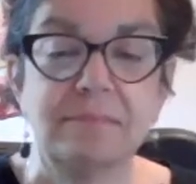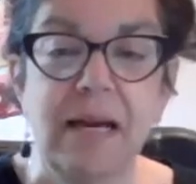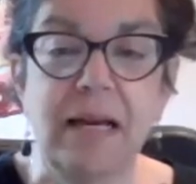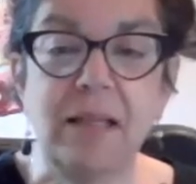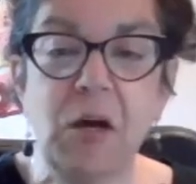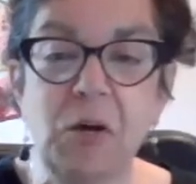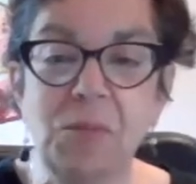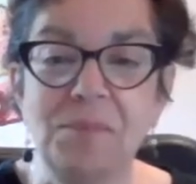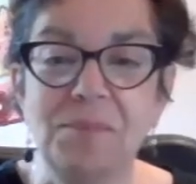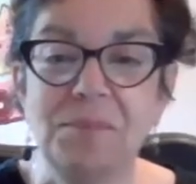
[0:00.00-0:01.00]
Hello,
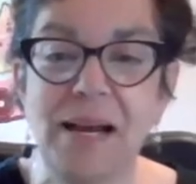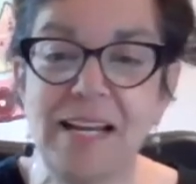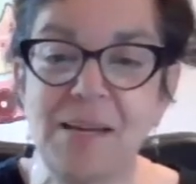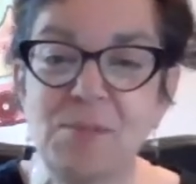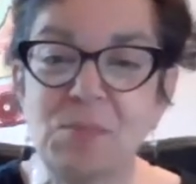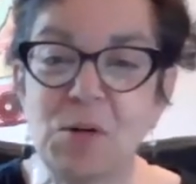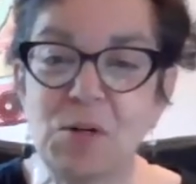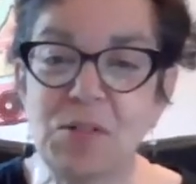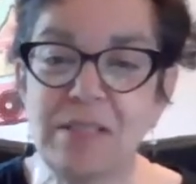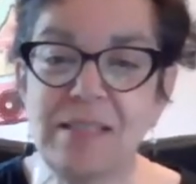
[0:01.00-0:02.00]
my name's
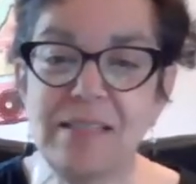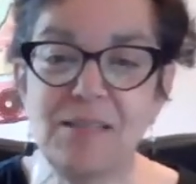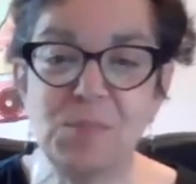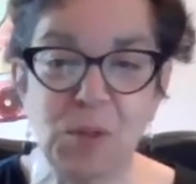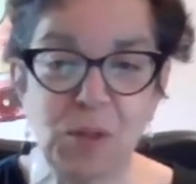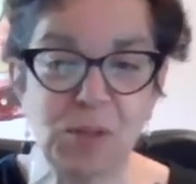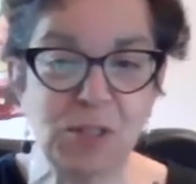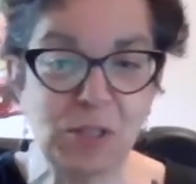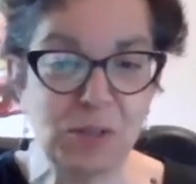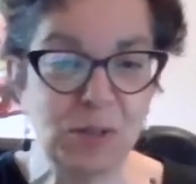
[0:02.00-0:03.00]
Mercedes Byrne
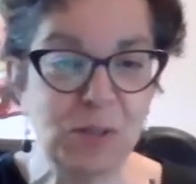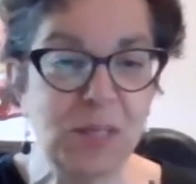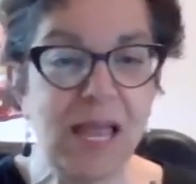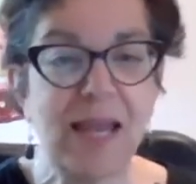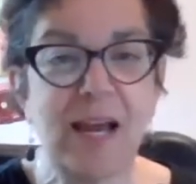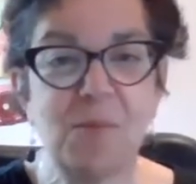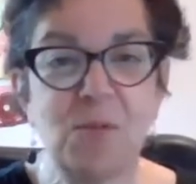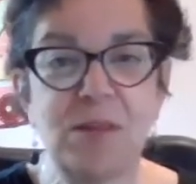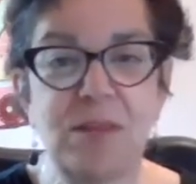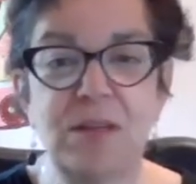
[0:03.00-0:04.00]
Klug, and I'm
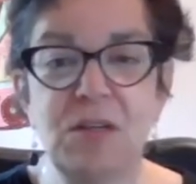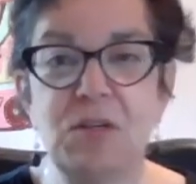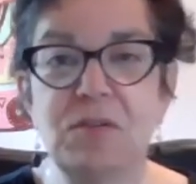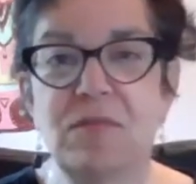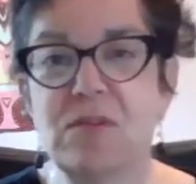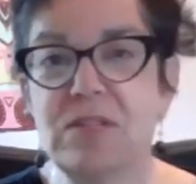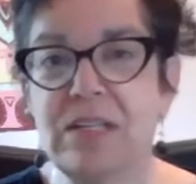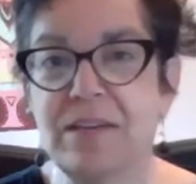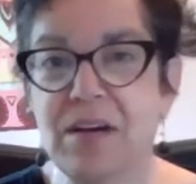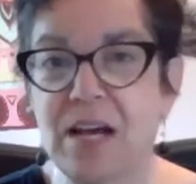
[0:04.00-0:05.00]
with the University
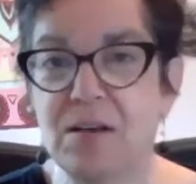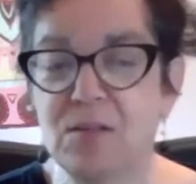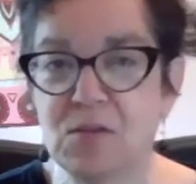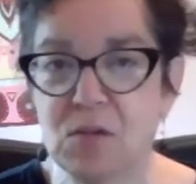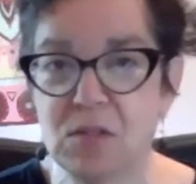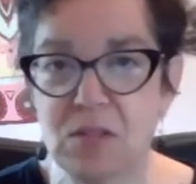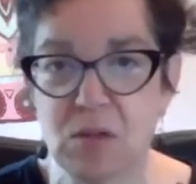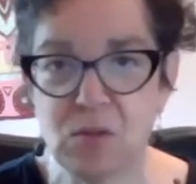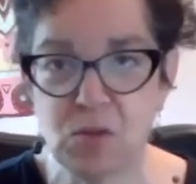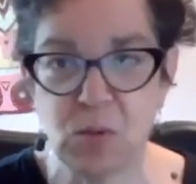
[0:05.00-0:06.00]
of Iowa School of
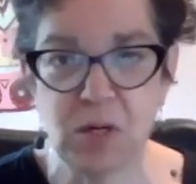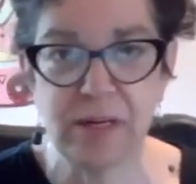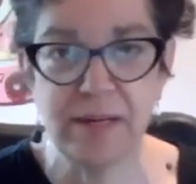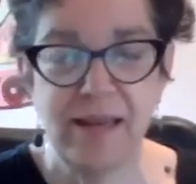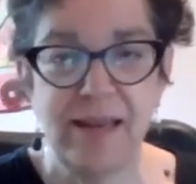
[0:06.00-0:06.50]
Social Work